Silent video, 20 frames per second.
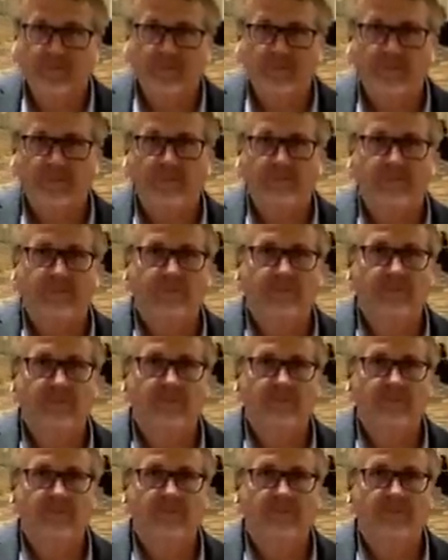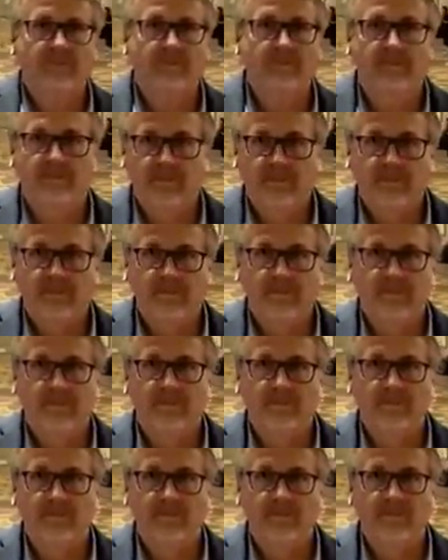
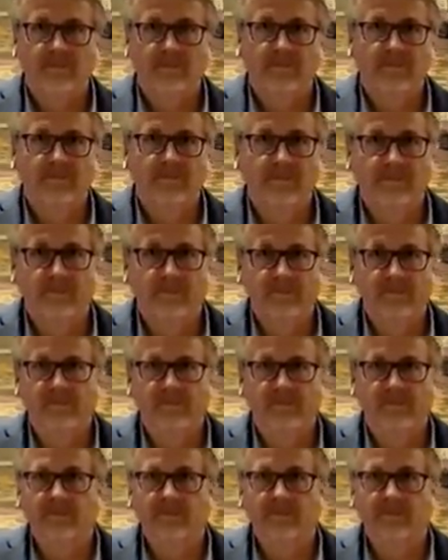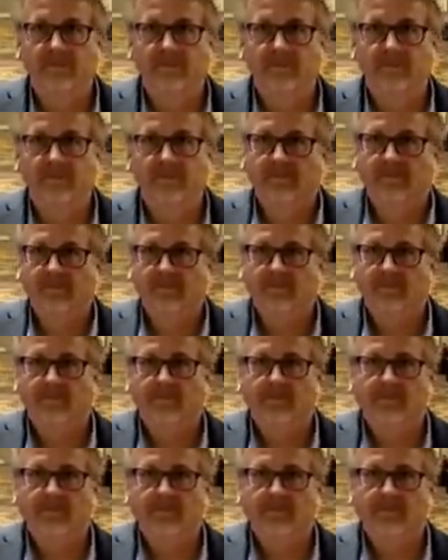The person shown says nothing.